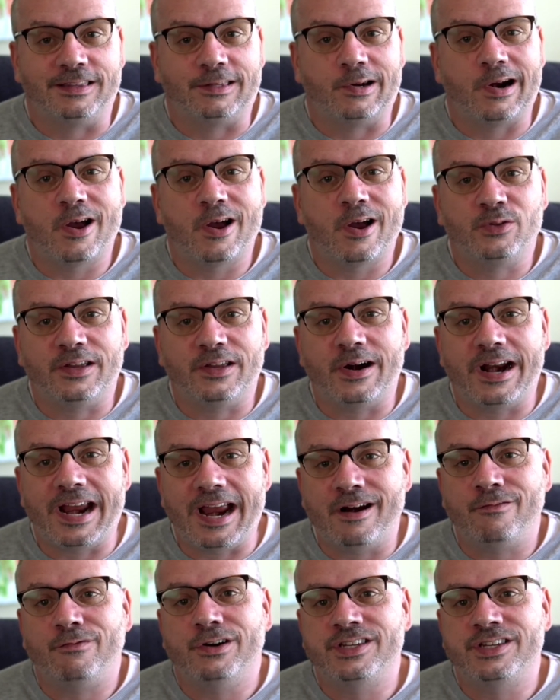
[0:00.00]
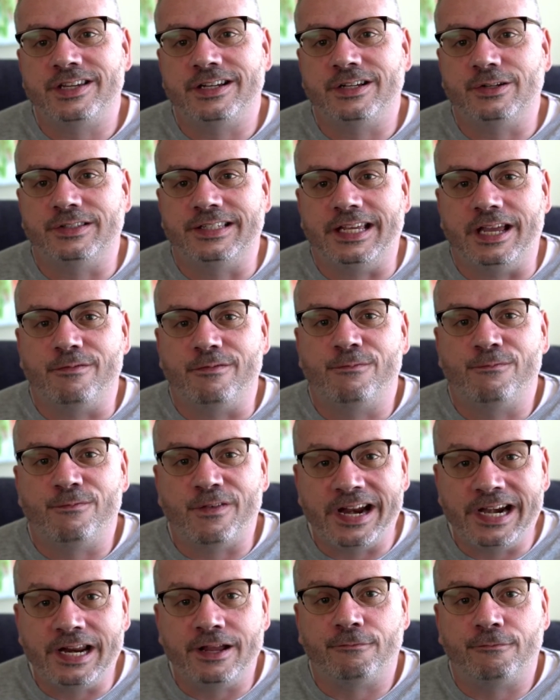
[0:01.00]
They're out there every single day
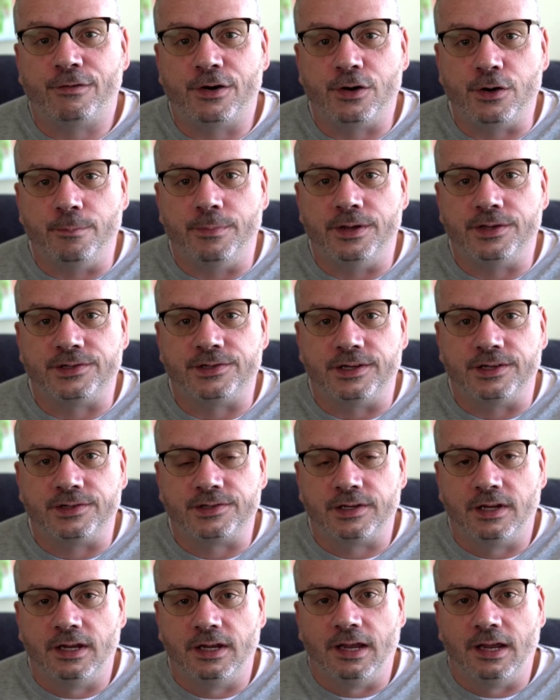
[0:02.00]
fighting for new business.